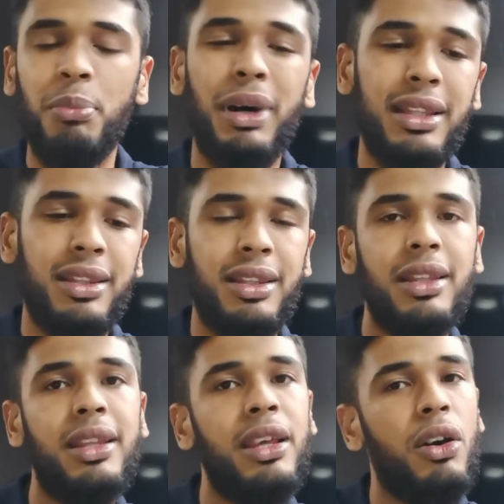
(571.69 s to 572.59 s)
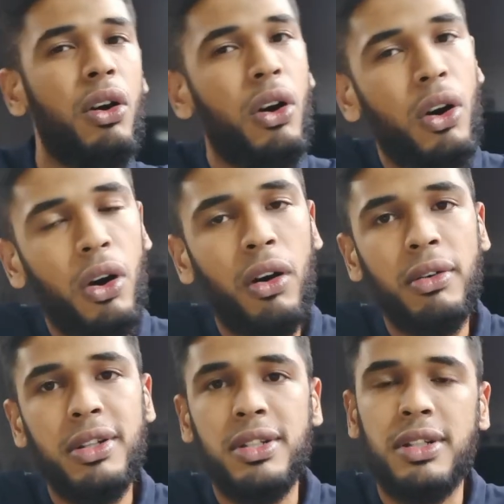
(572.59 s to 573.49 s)
But there
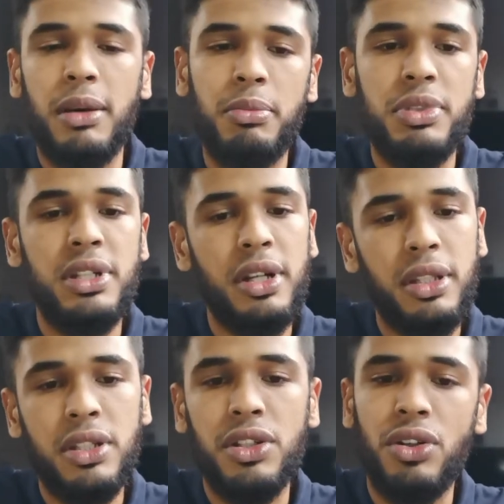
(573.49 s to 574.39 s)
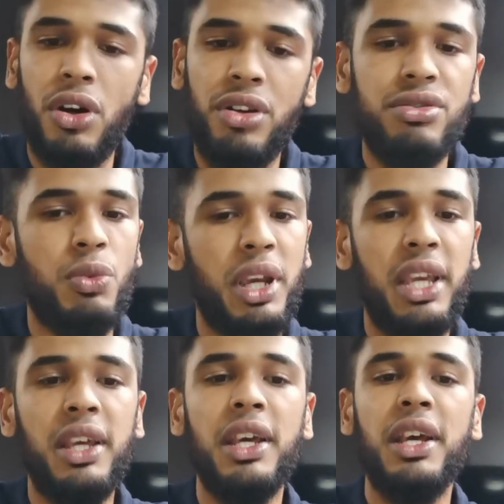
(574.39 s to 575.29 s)
are some certain scenarios
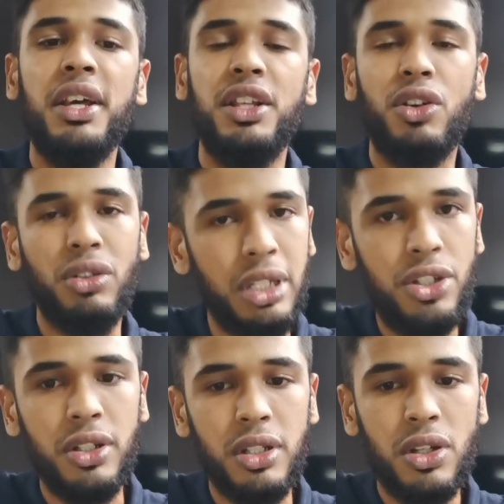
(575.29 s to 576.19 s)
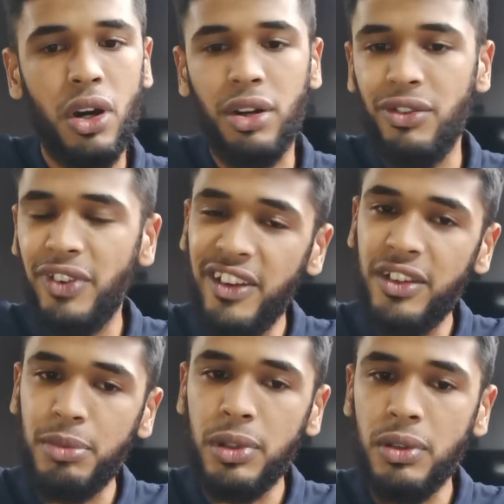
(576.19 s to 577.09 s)
where the conditions aren't
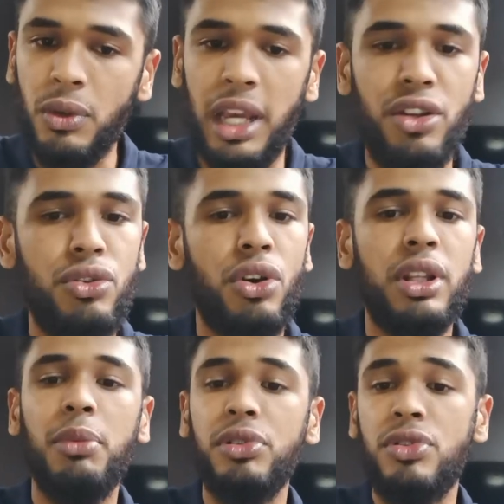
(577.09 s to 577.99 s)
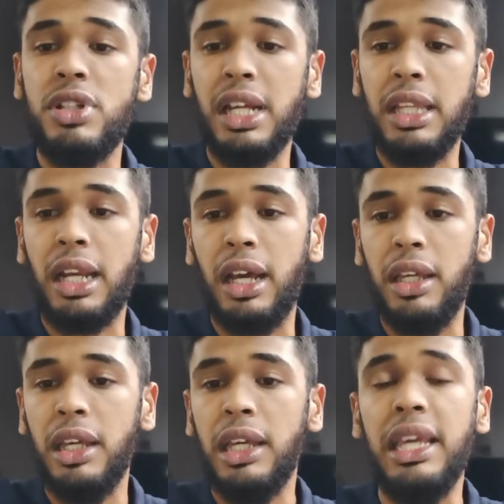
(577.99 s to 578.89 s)
favorable and you're not able to sun
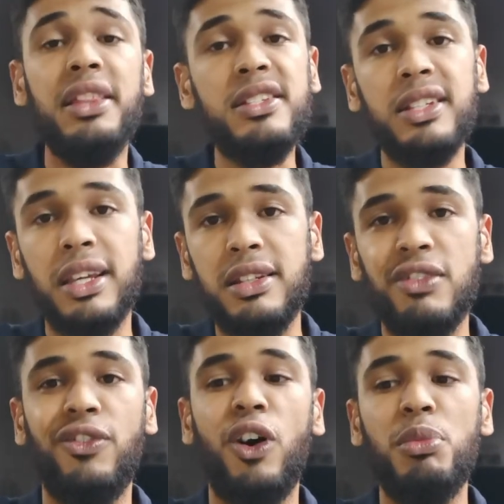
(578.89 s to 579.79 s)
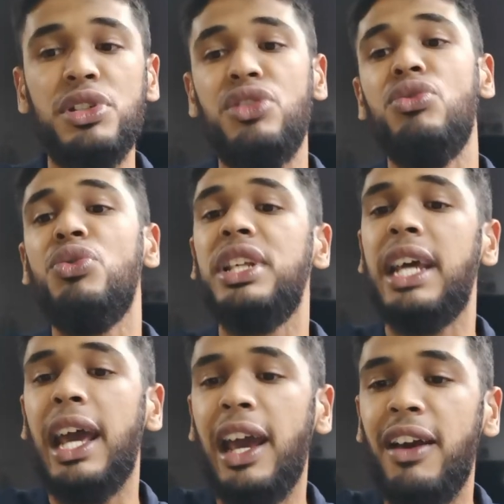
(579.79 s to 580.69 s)
dry. In this case, farmers do
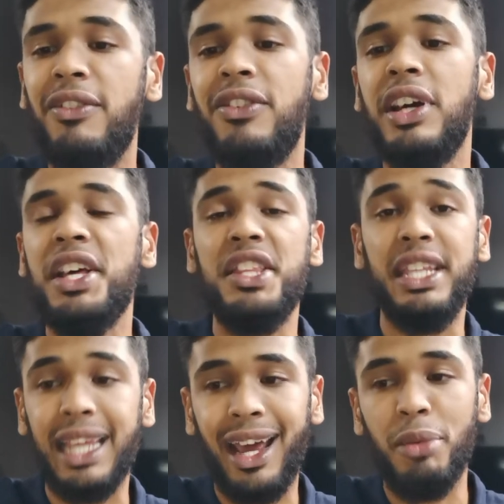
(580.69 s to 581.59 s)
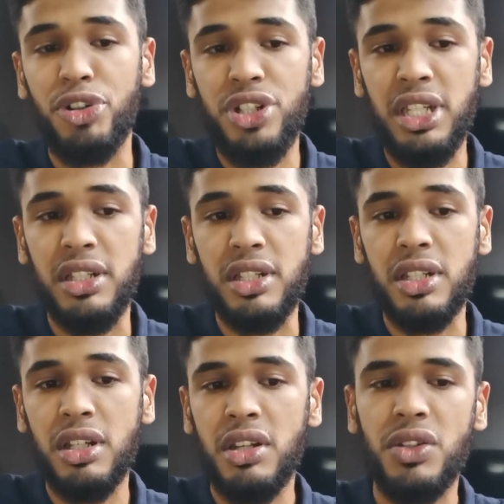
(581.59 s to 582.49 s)
then have the drying
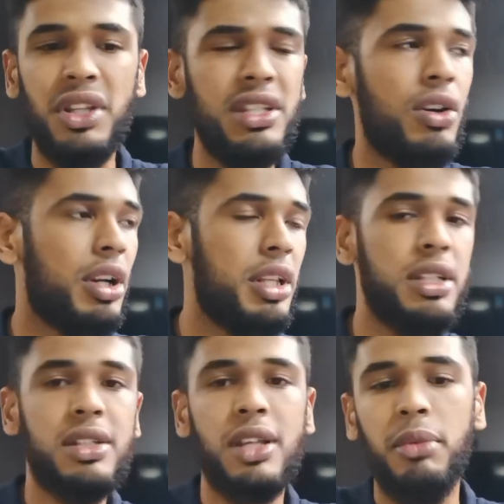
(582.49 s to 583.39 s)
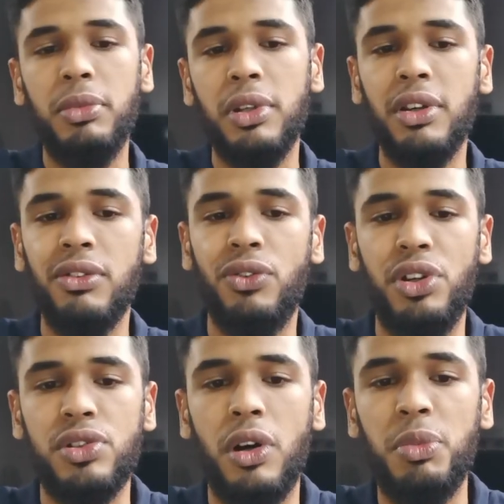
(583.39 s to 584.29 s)
machines. So these aren't the same, for
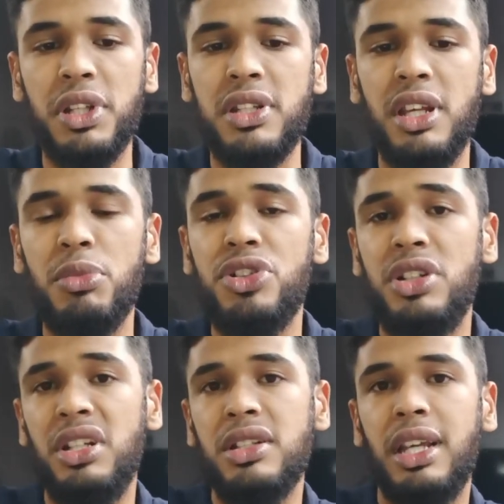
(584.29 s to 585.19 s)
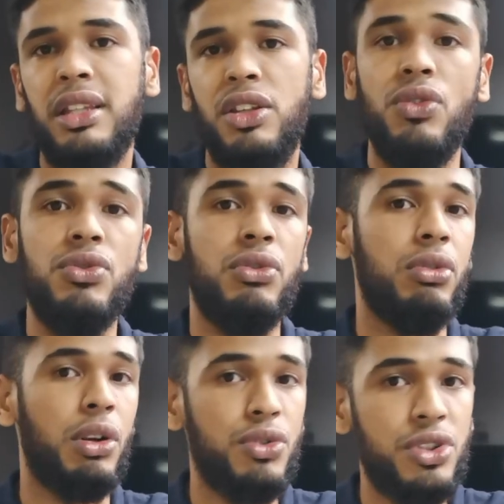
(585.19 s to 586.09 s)
example, the same machines that they use
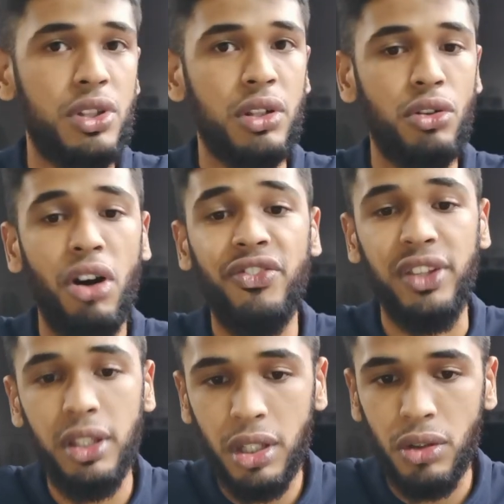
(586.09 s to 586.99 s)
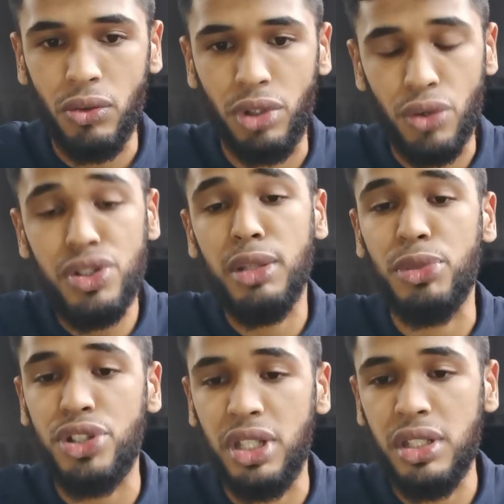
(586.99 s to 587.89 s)
to roast coffee, or
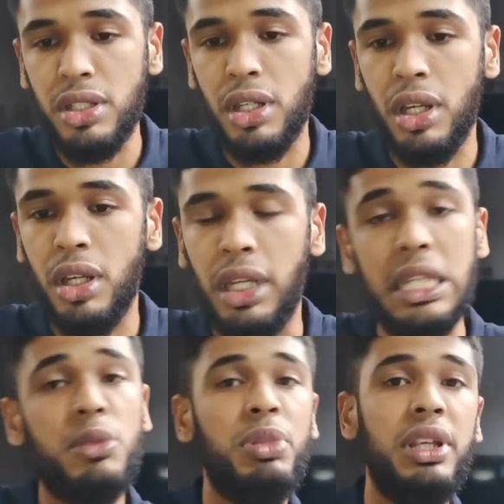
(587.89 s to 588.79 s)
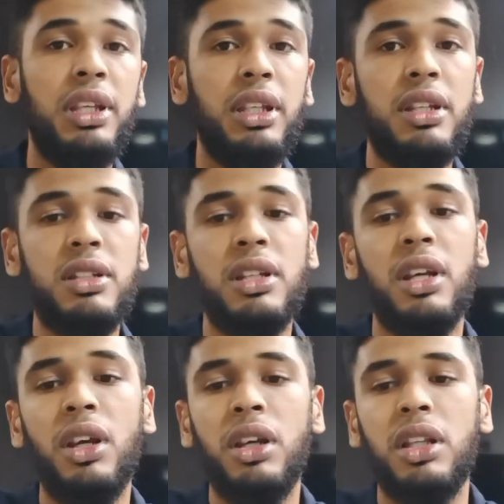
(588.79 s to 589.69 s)
roasting machines. Reason being is
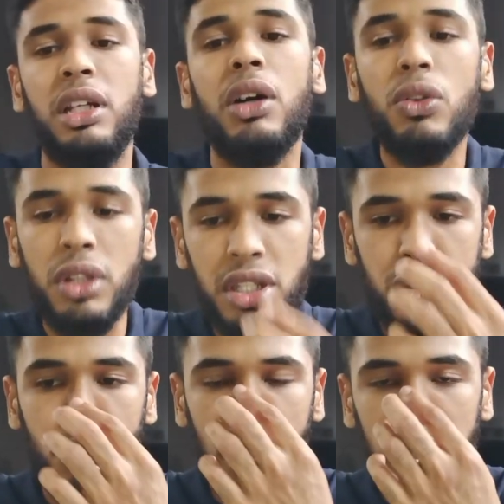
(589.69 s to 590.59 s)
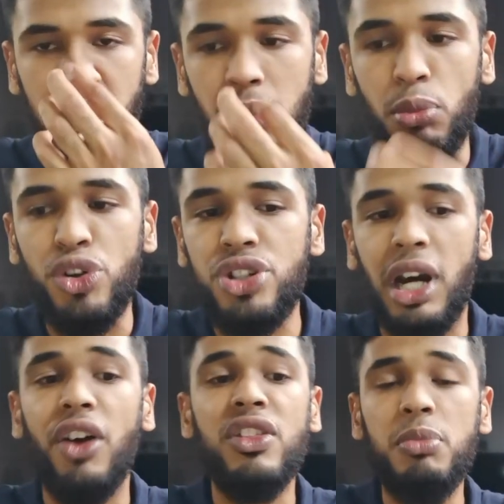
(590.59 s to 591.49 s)
the goal is to get the
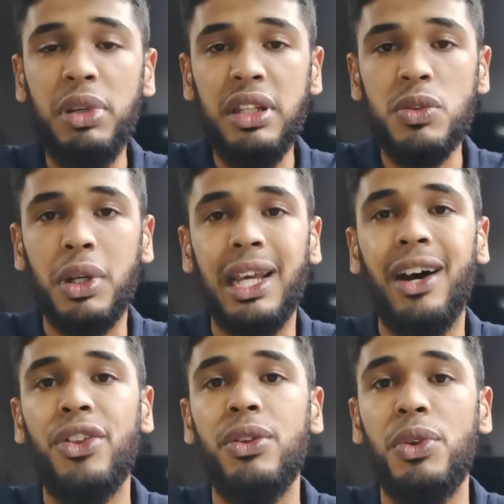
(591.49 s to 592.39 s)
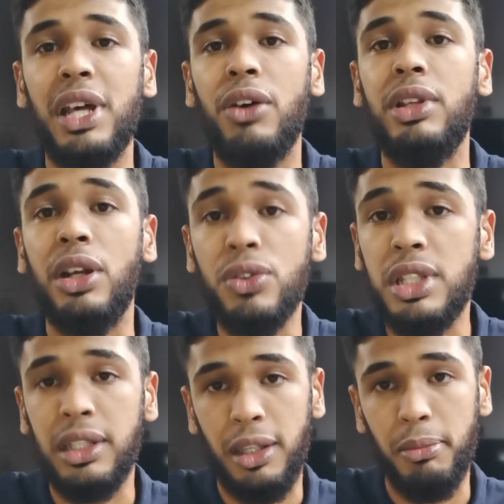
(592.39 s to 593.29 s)
moisture out of the beans without
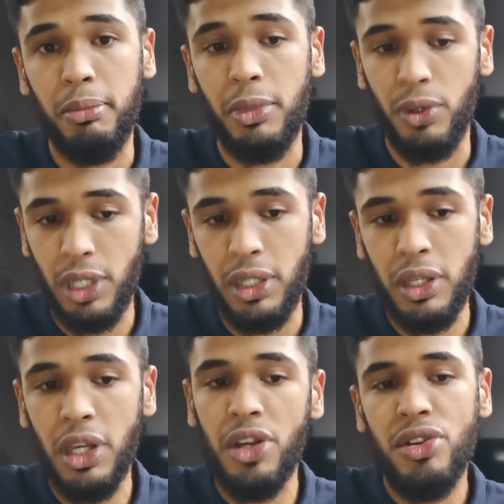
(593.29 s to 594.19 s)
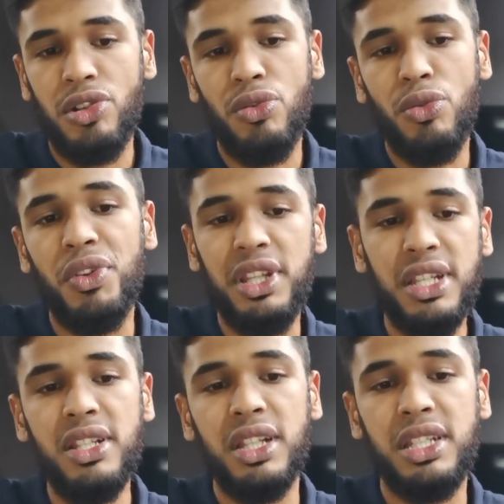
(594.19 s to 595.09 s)
roasting them. Okay, so
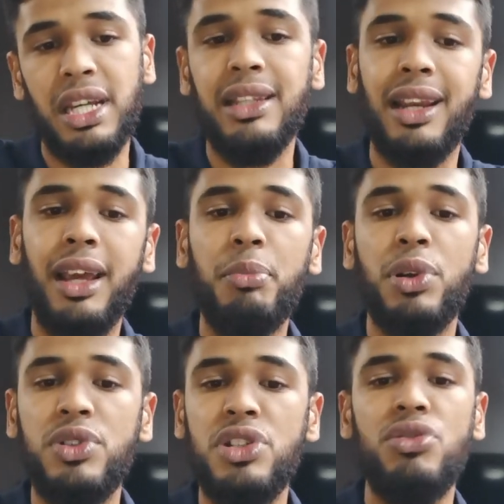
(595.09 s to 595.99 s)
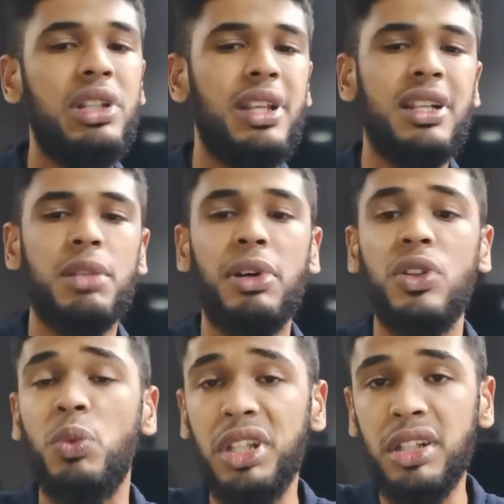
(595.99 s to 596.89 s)
the sun drying process usually takes
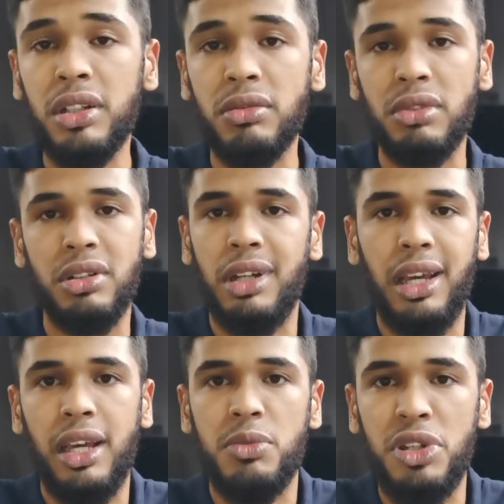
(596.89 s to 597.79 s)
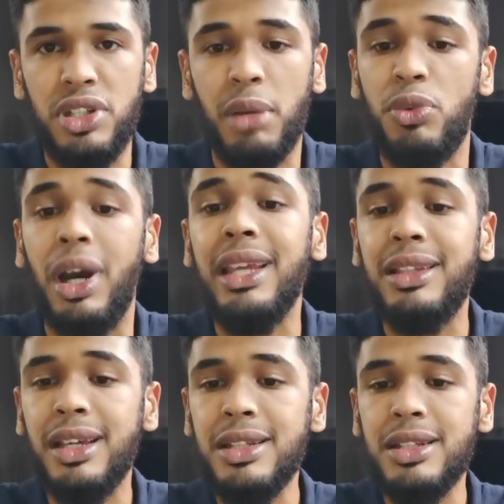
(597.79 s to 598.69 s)
about a week, as mentioned, up to
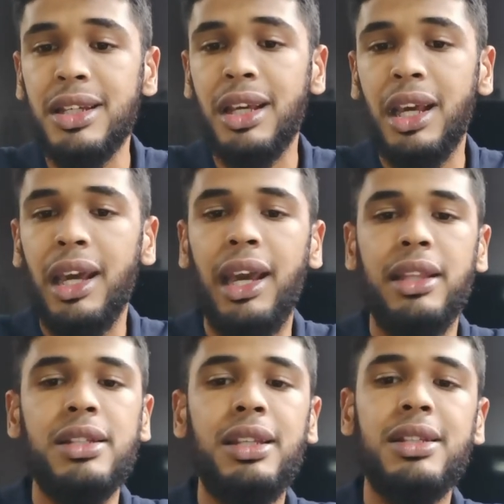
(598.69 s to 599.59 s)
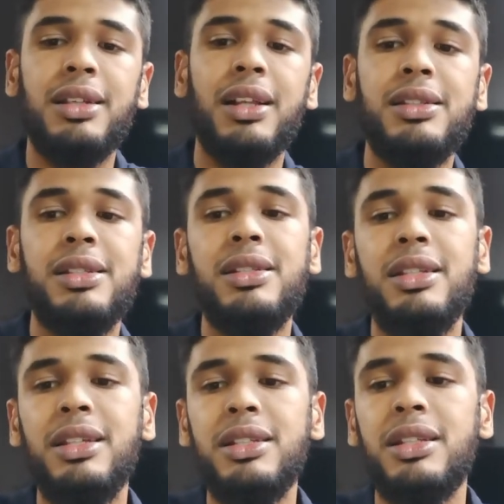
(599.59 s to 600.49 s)
8 days, and this results in the
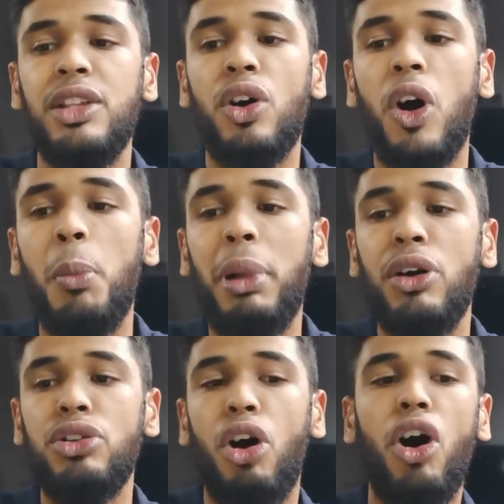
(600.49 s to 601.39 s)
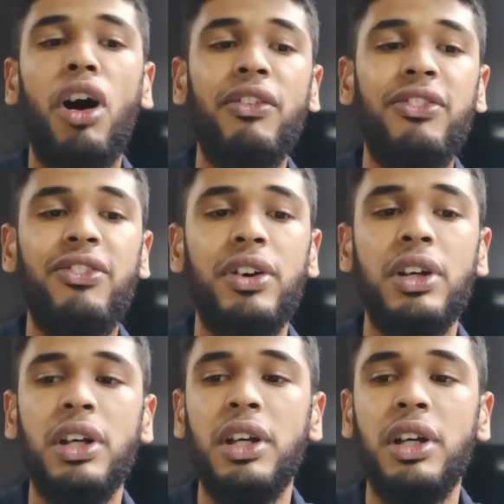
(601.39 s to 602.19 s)
seeds that are about half